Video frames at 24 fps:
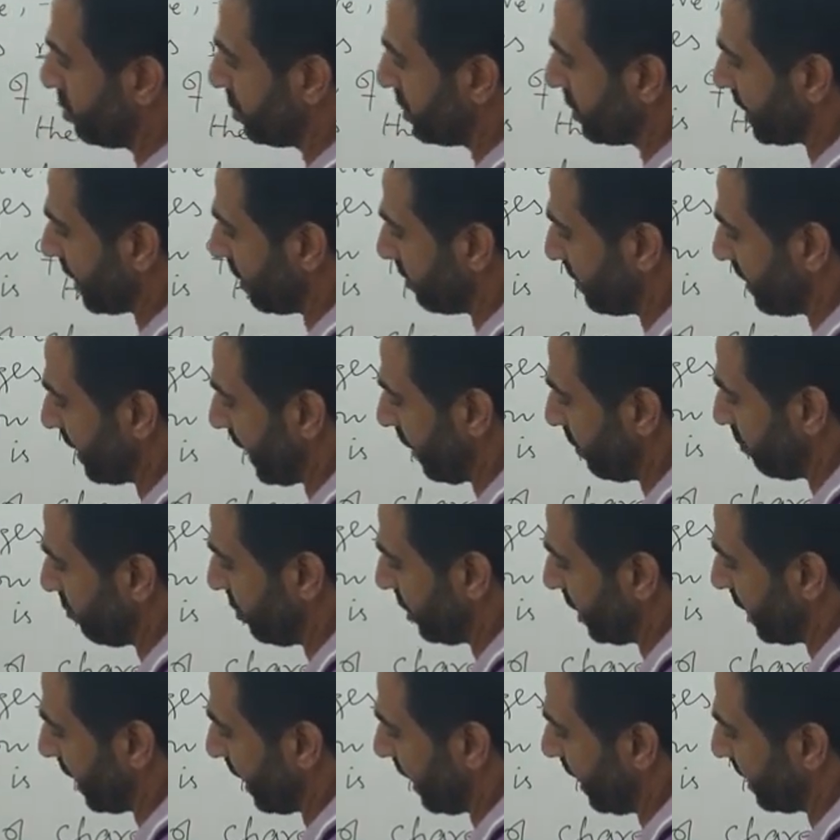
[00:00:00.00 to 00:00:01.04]
Sometimes
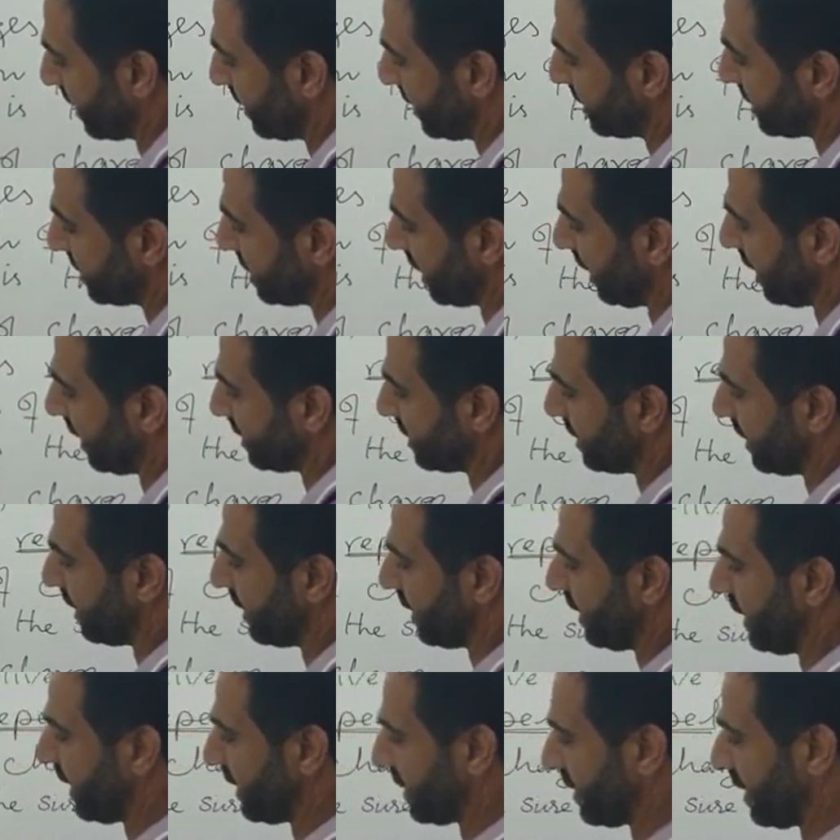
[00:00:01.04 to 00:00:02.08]
we call the charge on
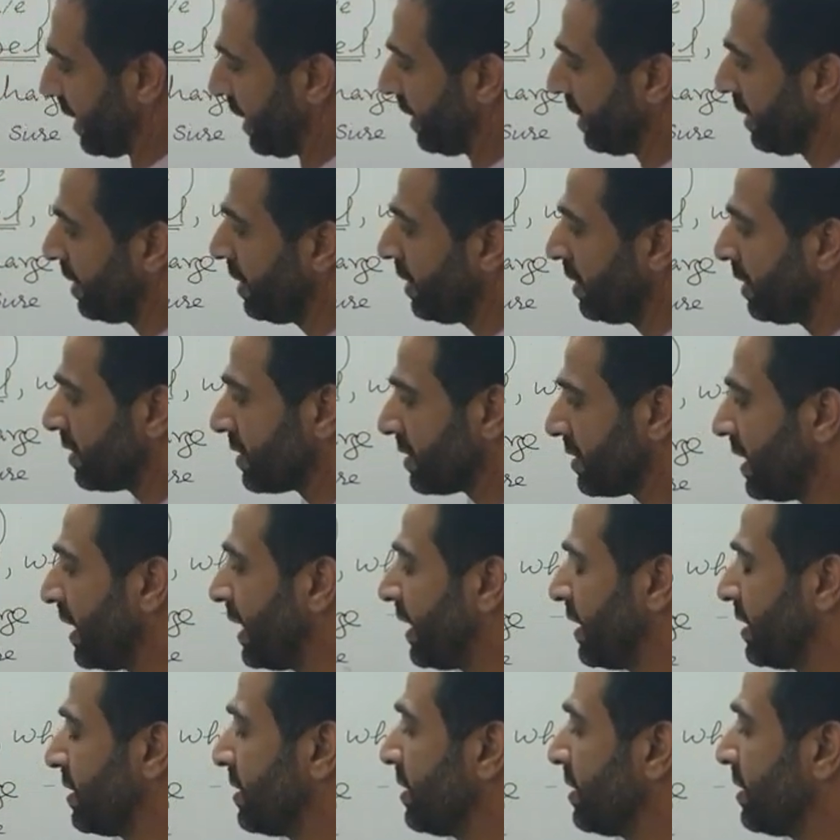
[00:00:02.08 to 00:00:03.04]
electron. That